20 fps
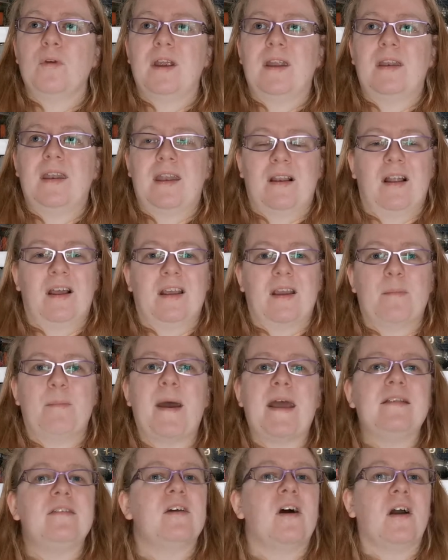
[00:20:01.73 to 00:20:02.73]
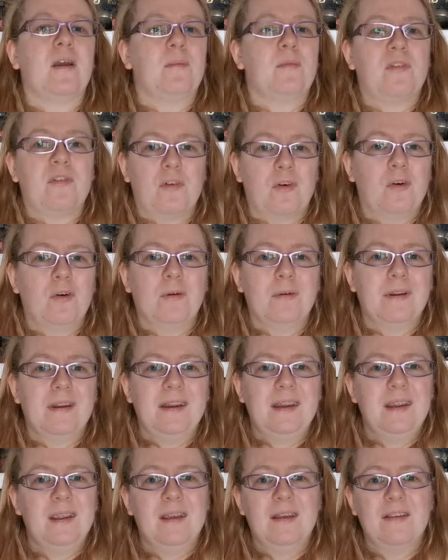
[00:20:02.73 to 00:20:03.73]
written in like a bedtime
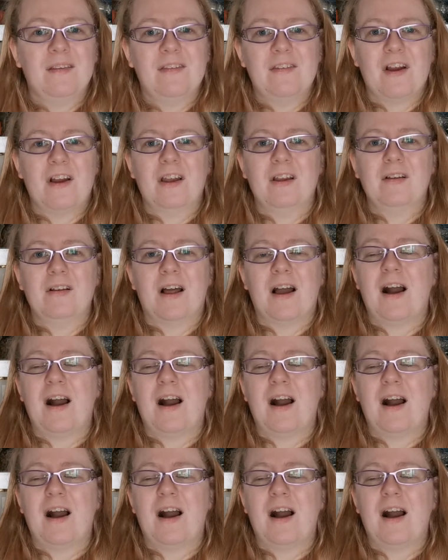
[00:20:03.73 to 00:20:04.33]
story style.